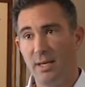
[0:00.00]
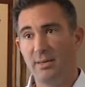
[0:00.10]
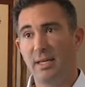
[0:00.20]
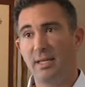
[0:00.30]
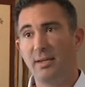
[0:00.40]

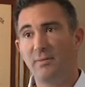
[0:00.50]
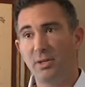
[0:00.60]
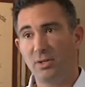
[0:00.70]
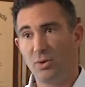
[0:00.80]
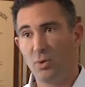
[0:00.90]
that if
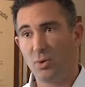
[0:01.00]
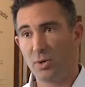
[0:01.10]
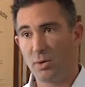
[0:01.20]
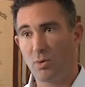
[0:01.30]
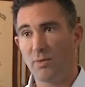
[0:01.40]

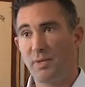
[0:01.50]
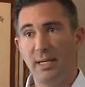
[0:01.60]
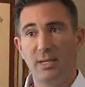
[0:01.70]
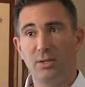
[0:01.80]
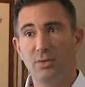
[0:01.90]
ignored or if they
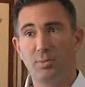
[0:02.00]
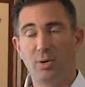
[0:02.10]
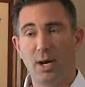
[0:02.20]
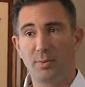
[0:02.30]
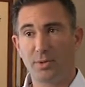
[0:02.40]
didn't do the
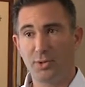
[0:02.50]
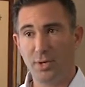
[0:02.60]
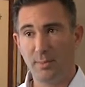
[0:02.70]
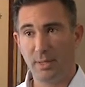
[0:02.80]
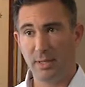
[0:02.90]
proper
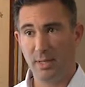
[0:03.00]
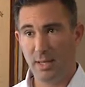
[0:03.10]
treatment,